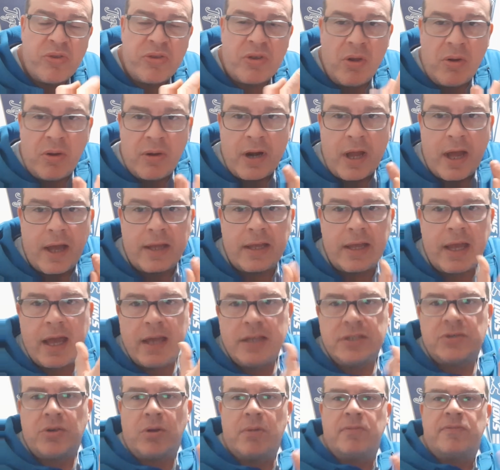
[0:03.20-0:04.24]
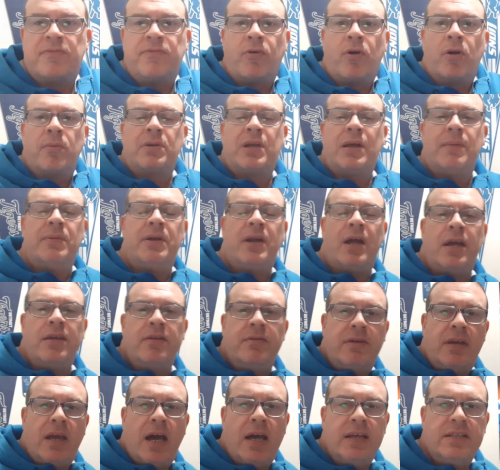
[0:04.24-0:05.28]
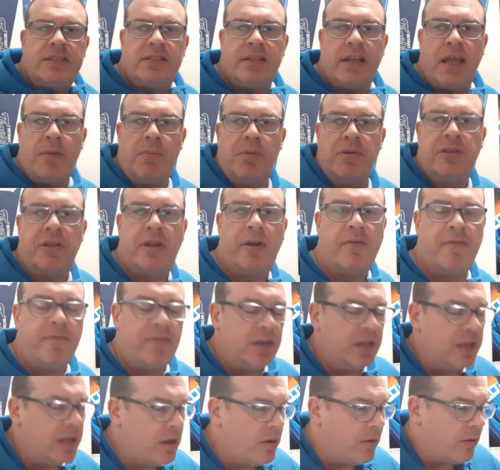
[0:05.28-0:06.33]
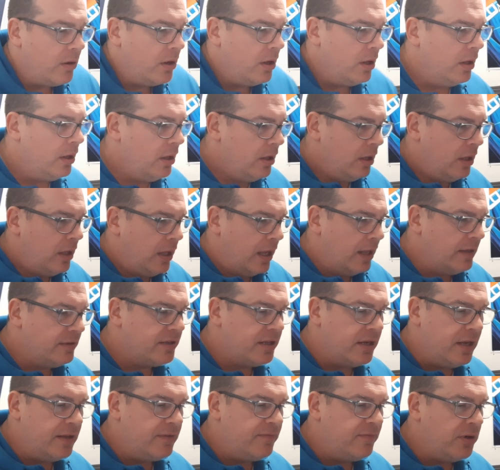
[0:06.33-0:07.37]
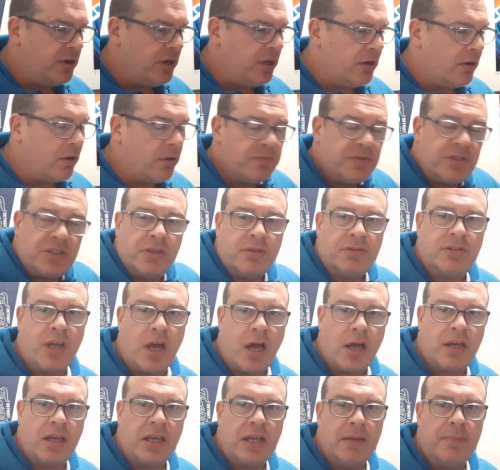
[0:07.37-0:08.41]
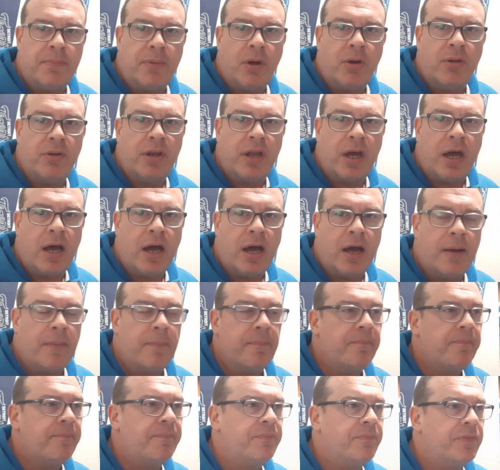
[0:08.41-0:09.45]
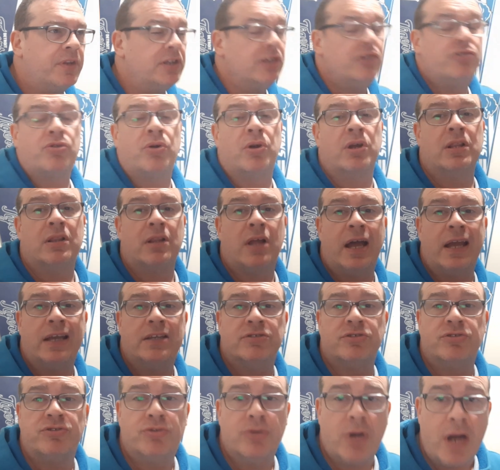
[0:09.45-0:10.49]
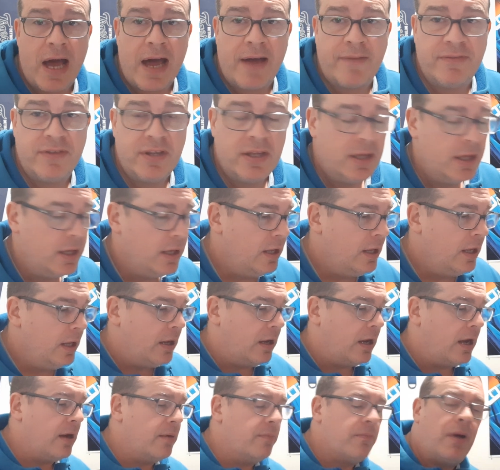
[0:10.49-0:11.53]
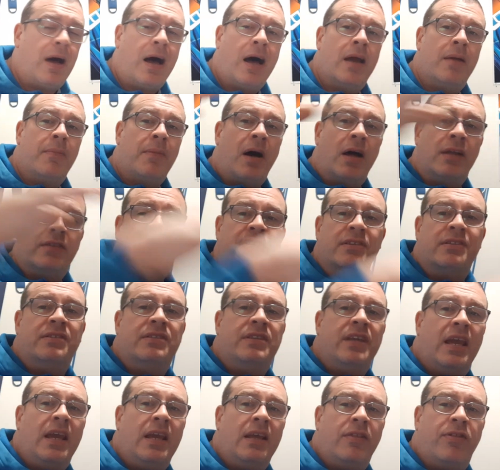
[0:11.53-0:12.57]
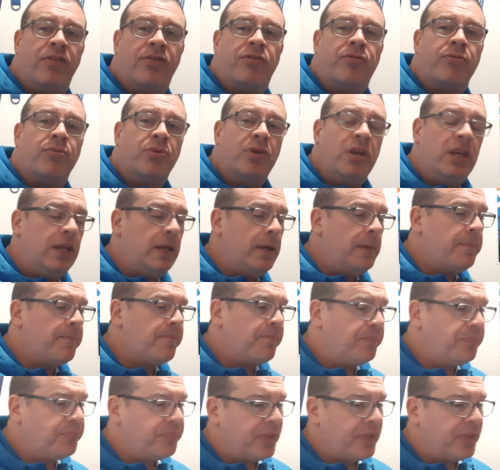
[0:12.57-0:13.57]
What's going on, guys? Orange Form coming at you guys today with another video. In today's video, I'm still talking about the Detroit Lions draft. I'm on to day three